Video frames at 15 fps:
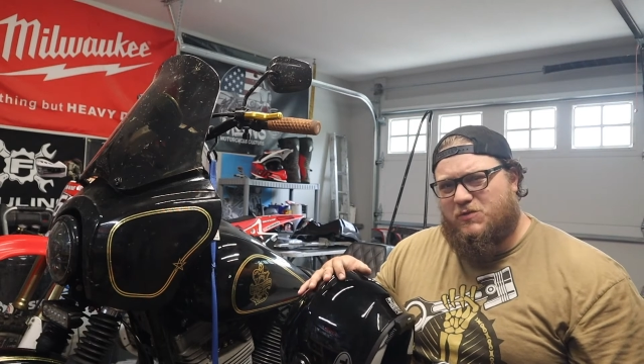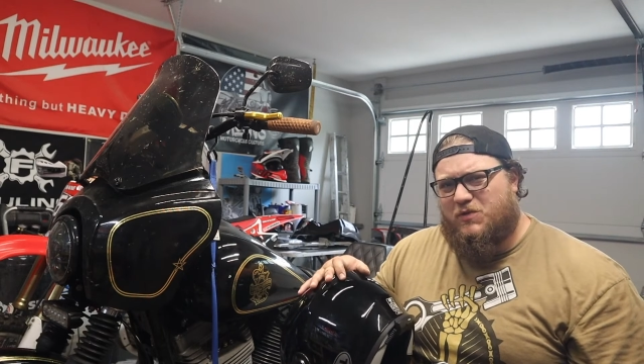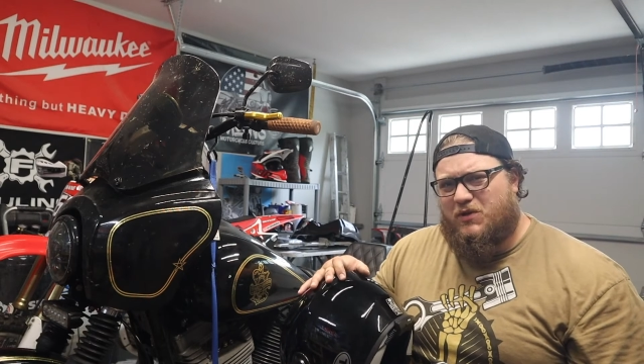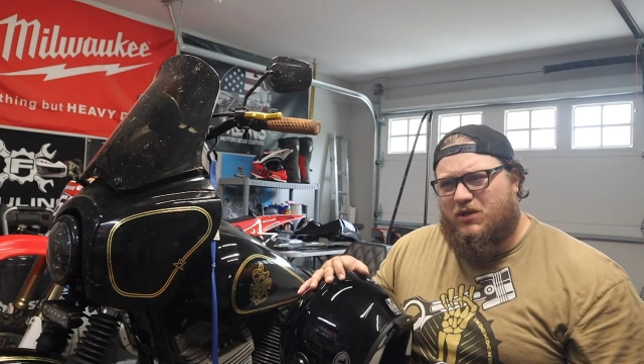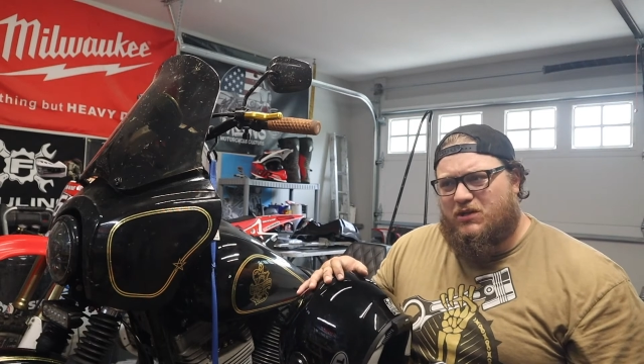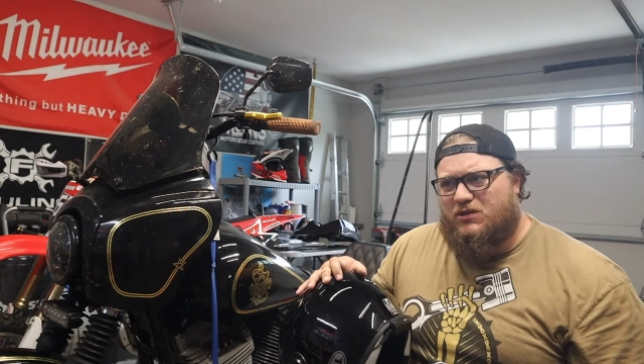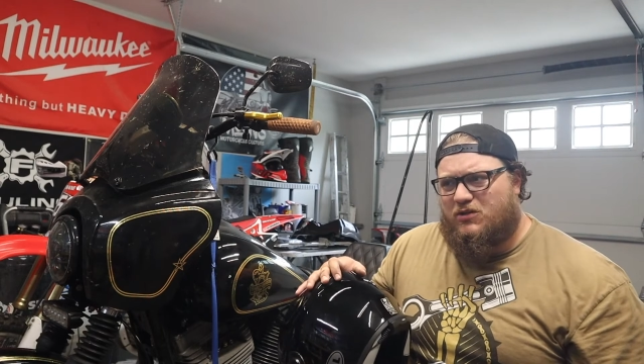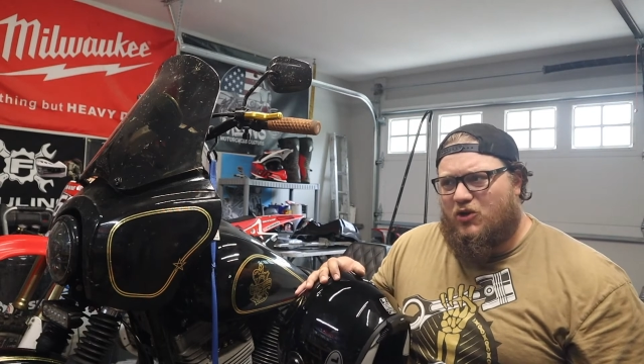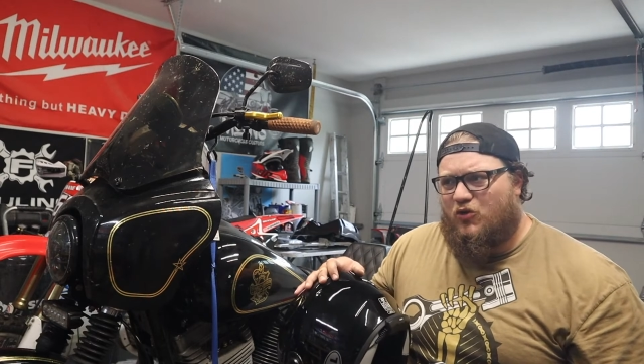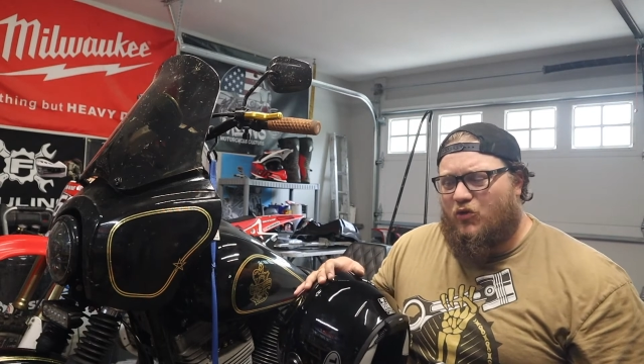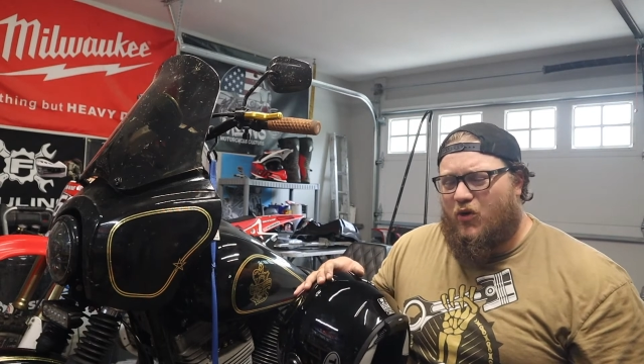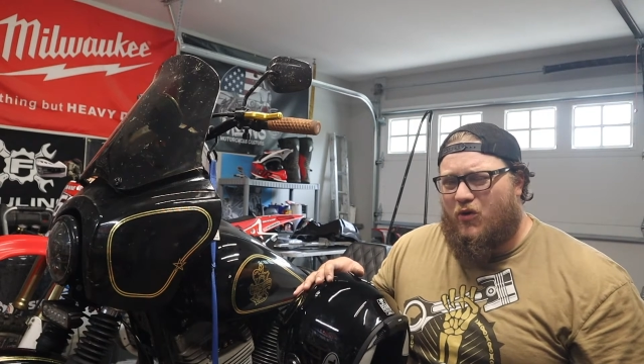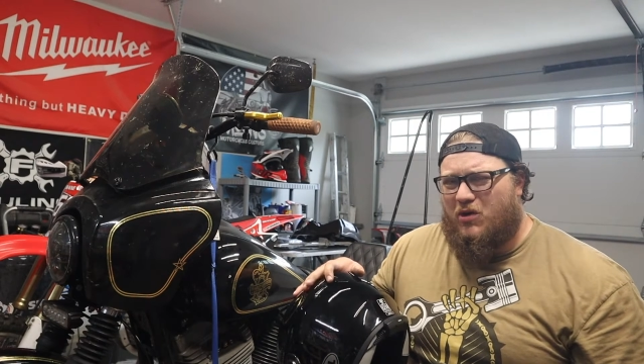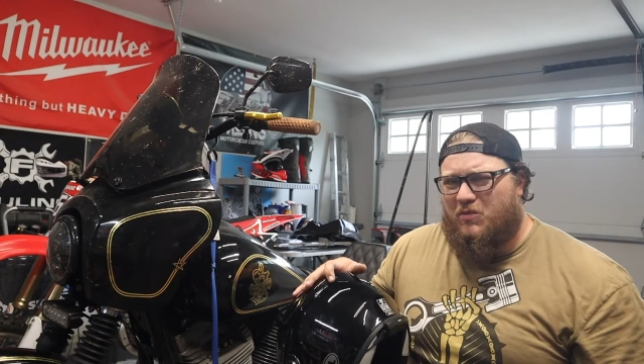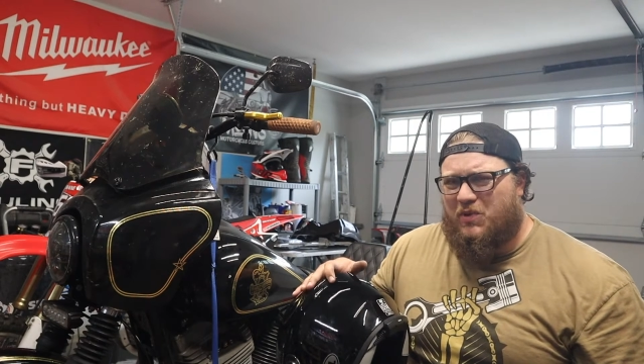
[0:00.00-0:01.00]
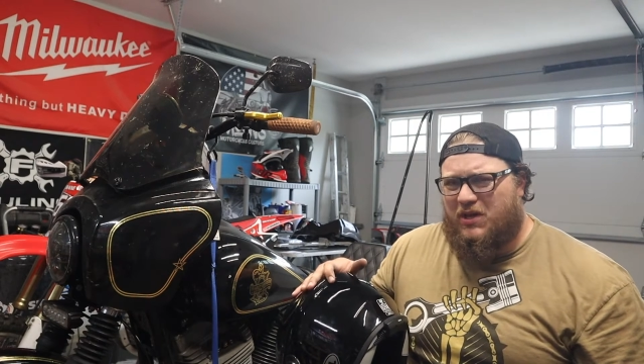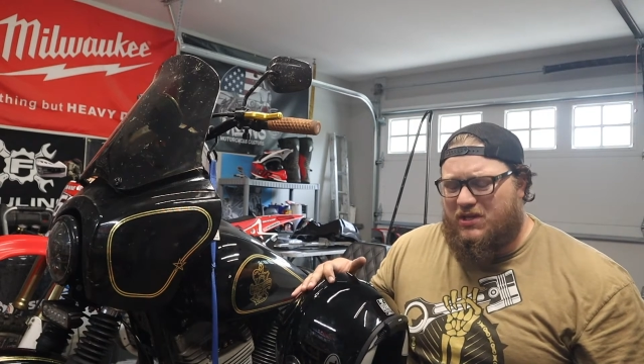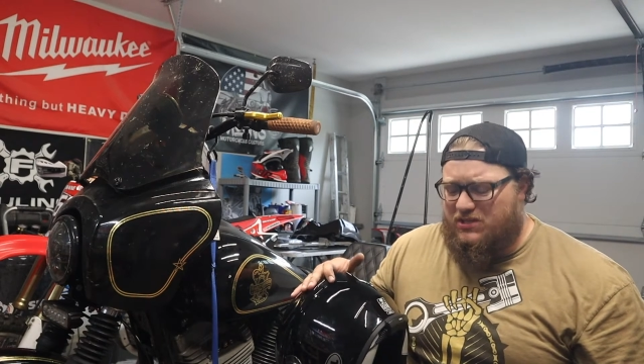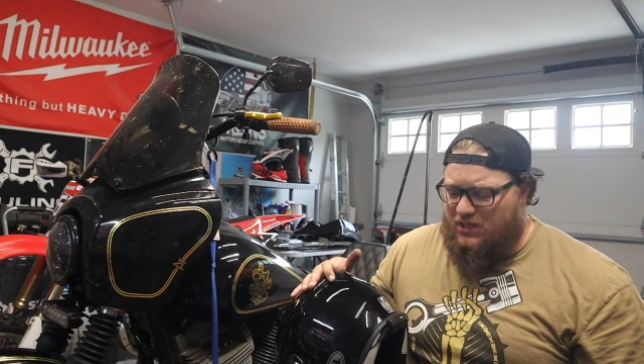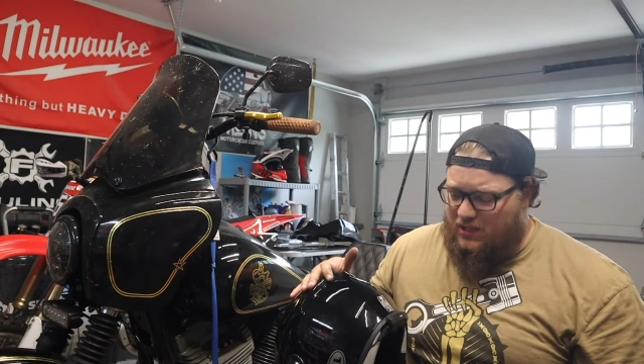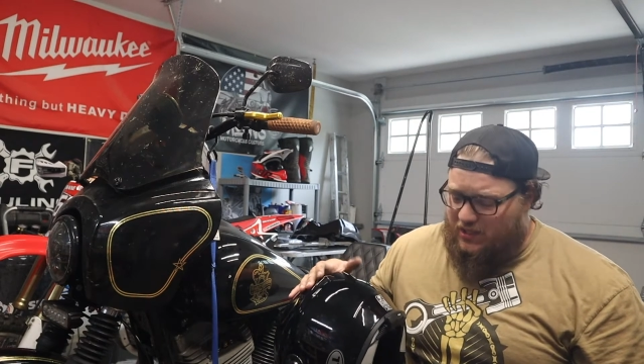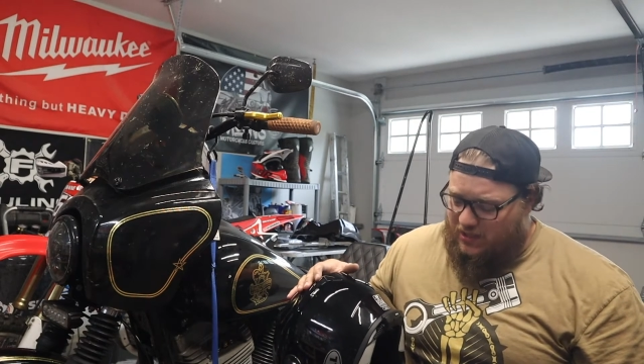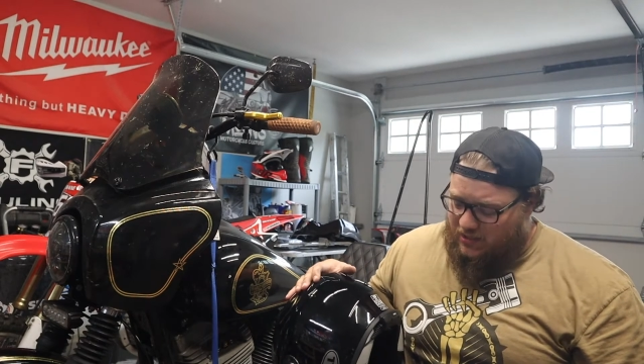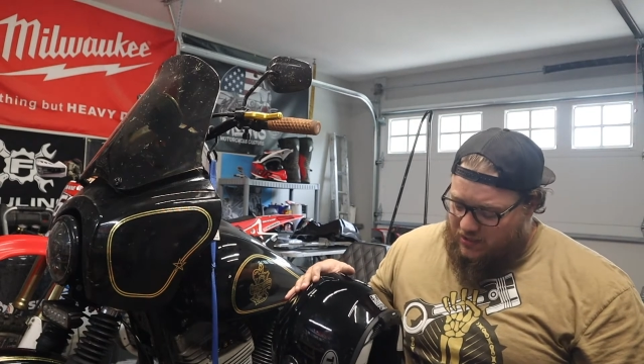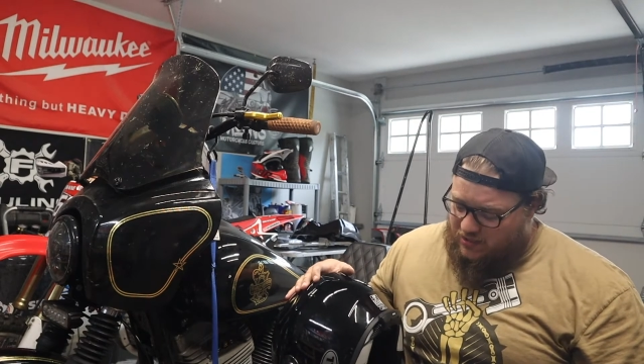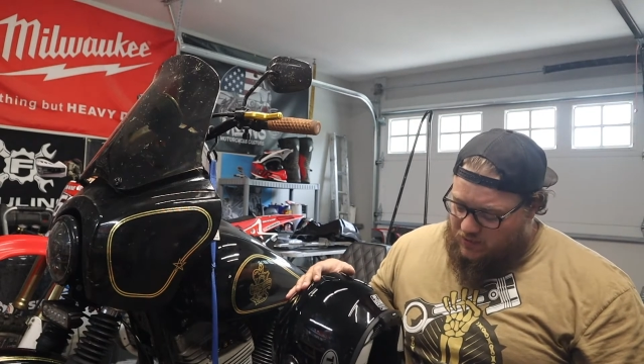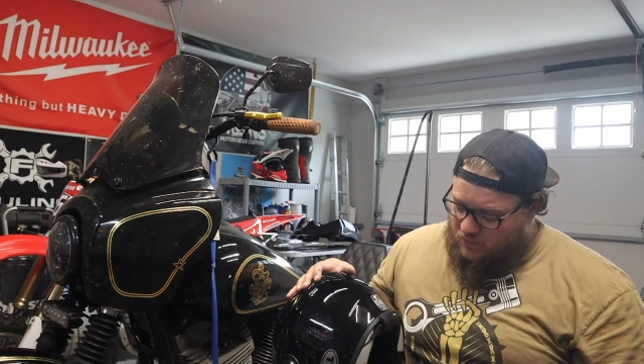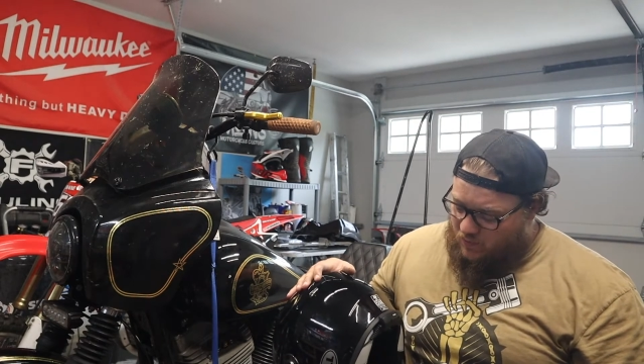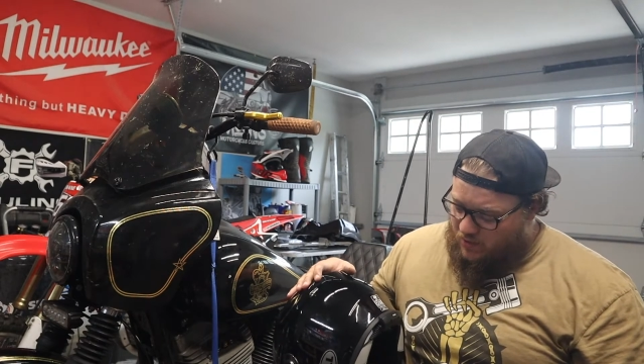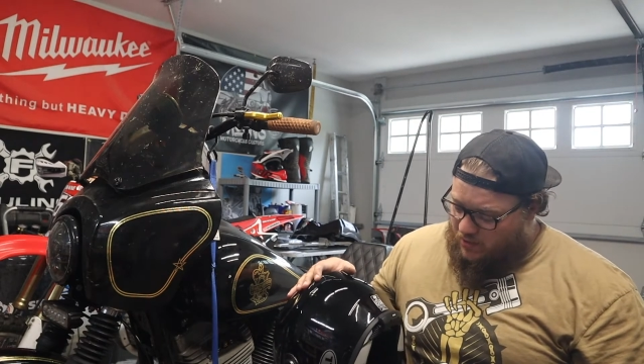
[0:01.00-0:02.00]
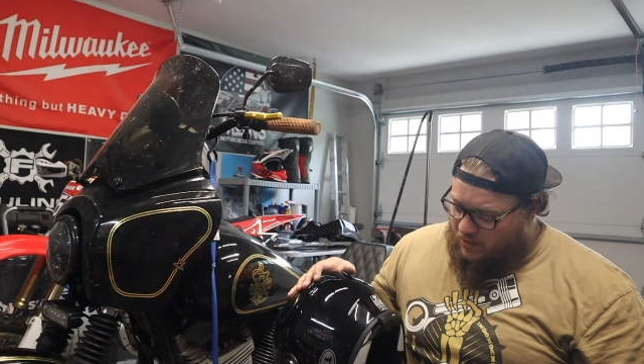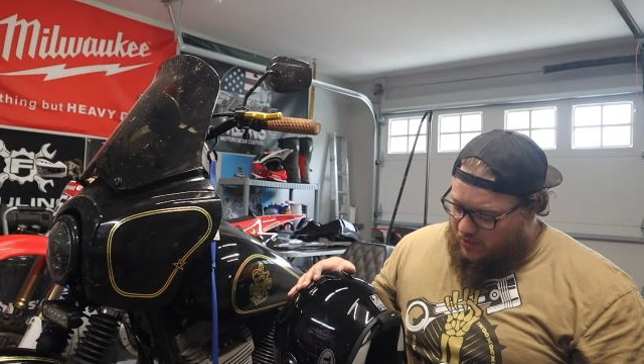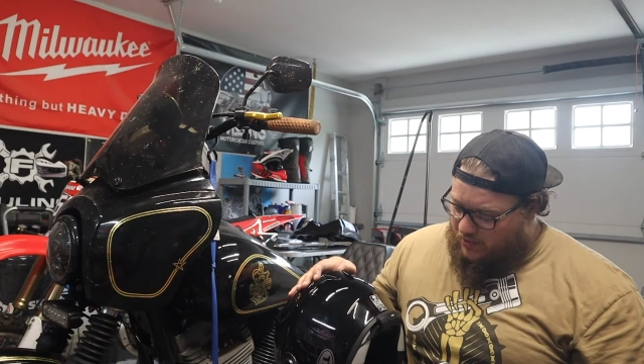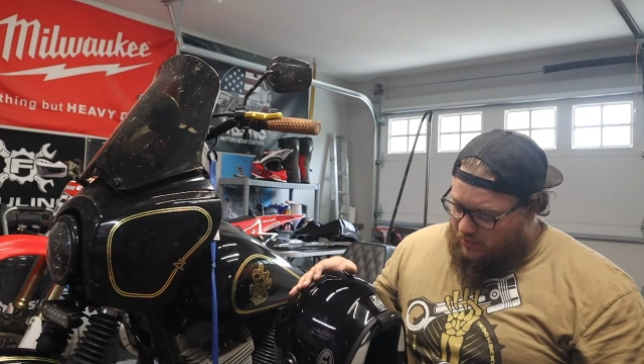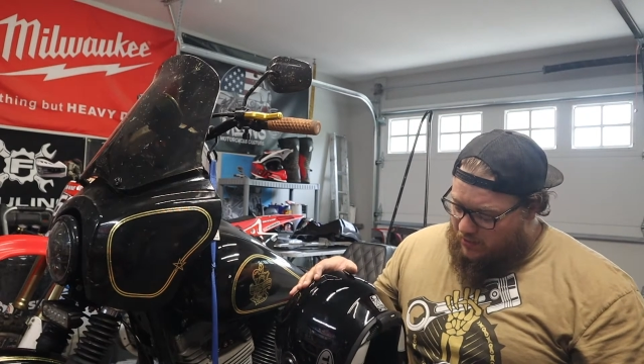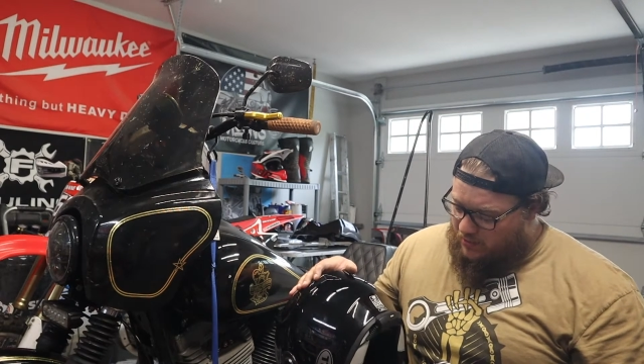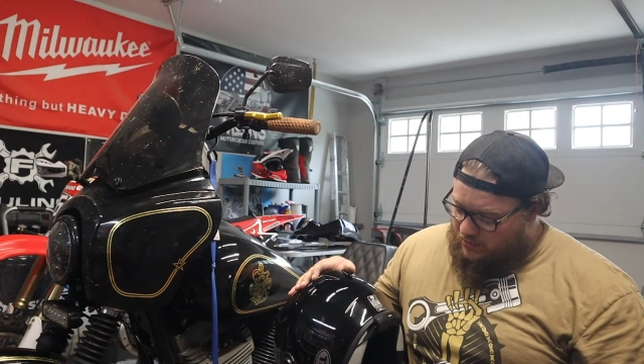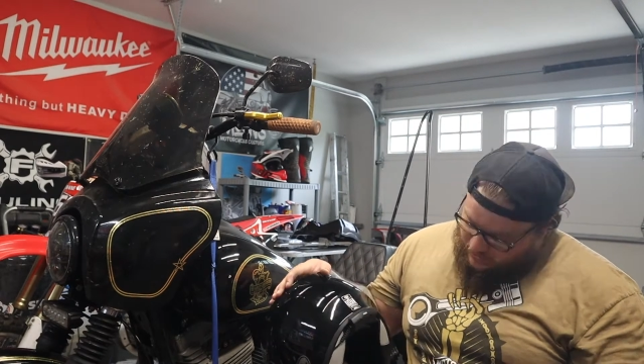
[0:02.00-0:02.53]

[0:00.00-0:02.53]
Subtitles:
but growing pains I guess, where